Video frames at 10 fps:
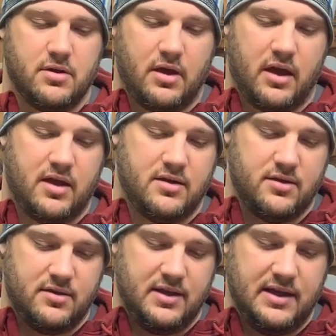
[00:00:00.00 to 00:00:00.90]
And
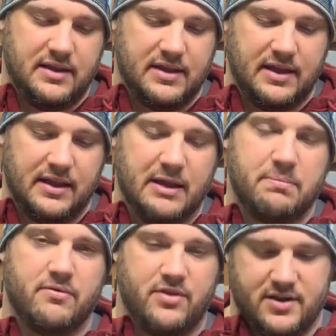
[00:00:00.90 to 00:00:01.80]
the lip
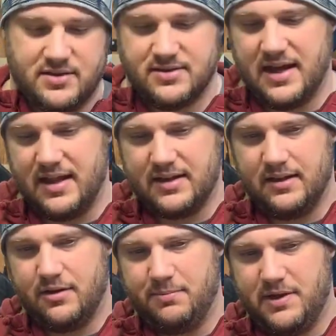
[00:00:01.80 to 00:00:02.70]
of this, it's got like a
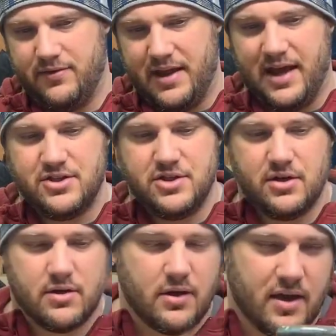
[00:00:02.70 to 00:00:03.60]
little bit of an edge
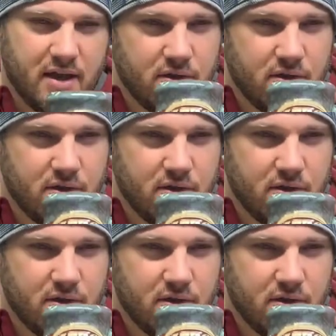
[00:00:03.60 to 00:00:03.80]
here, and